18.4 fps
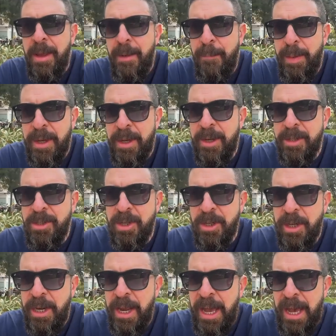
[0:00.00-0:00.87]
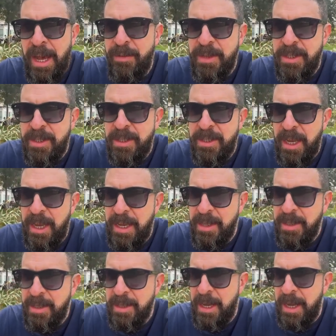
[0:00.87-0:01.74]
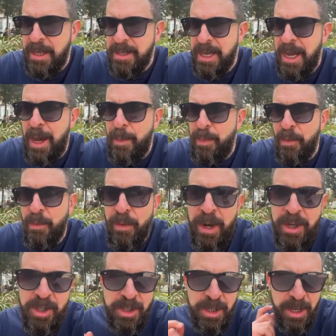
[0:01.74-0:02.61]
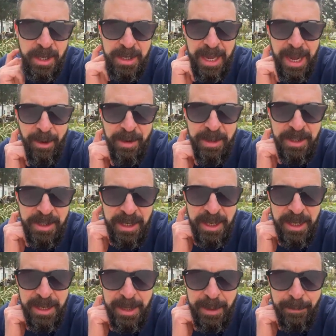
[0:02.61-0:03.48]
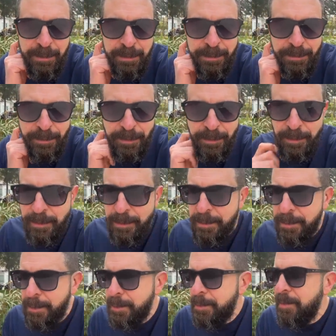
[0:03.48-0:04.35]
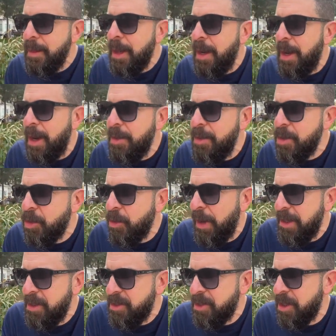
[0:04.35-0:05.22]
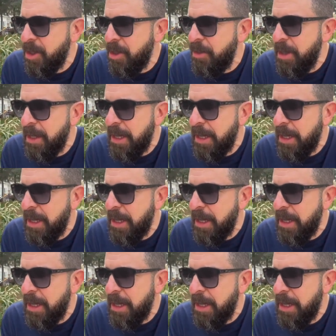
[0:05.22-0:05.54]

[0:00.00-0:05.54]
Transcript: because you're going to have a state on top of Russia guaranteeing uh, security